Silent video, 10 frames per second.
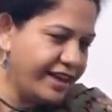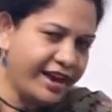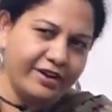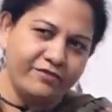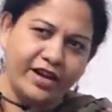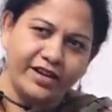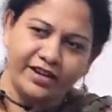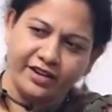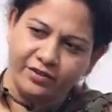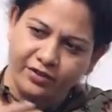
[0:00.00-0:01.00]
And one
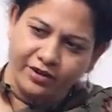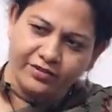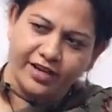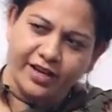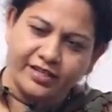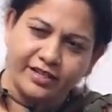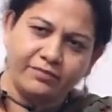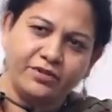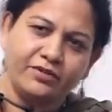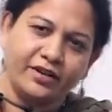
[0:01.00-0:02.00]
year you give the
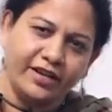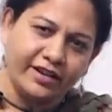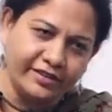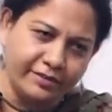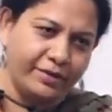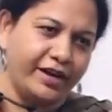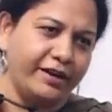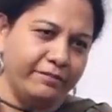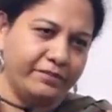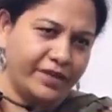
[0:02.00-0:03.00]
attempt, you clear the
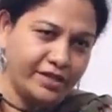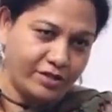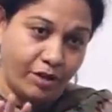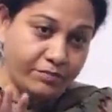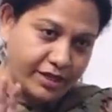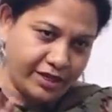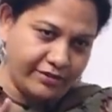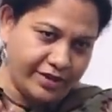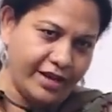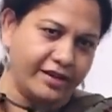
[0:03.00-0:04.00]
prelim. That's the
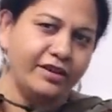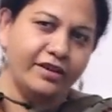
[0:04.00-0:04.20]
objective there.